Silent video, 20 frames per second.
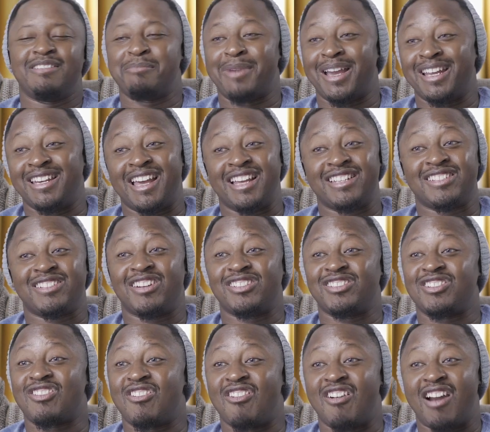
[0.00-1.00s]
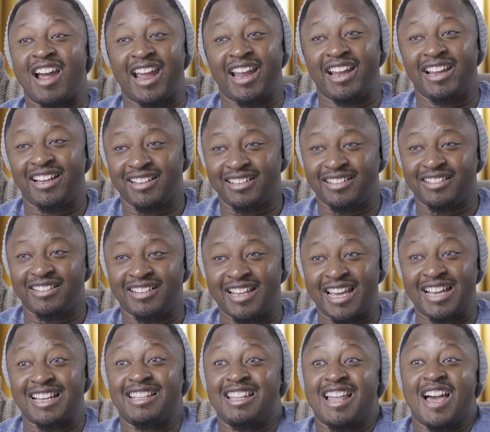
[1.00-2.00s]
My dad starts crying,
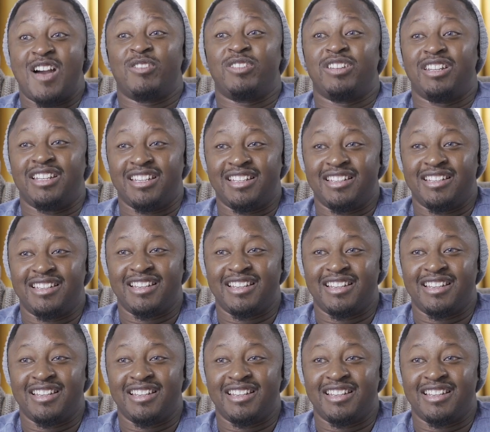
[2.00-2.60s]
like loudly.